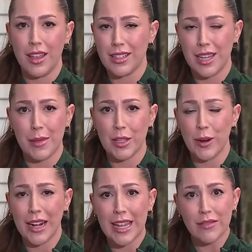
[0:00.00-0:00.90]
Yeah, Sam,
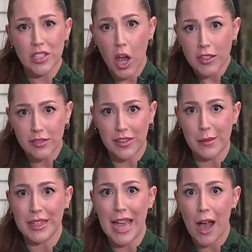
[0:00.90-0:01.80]
that's right. And I even talked to
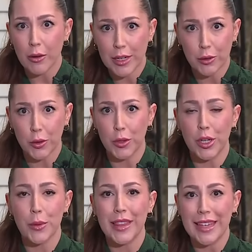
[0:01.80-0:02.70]
family out here
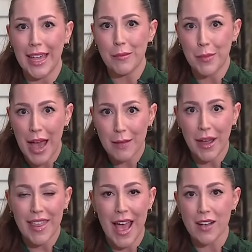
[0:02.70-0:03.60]
earlier when they came
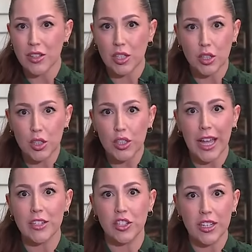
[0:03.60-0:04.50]
back by the house to
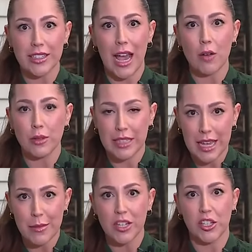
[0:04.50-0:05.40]
look at just how
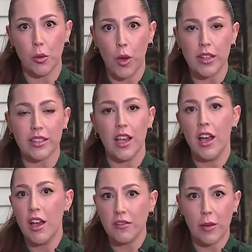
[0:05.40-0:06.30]
damaged it was
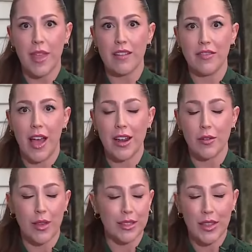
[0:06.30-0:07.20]
from that
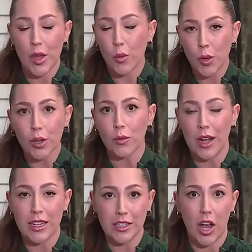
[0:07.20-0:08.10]
fire. They said they weren't
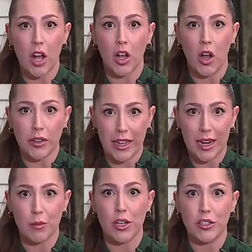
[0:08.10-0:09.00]
ready to talk on
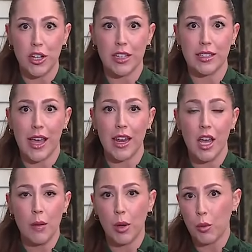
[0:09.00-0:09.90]
camera just yet,
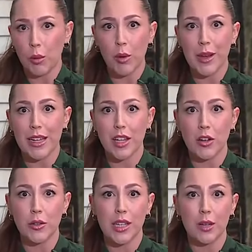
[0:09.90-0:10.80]
but one woman I
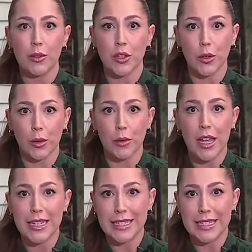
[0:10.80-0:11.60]
talked to said it was her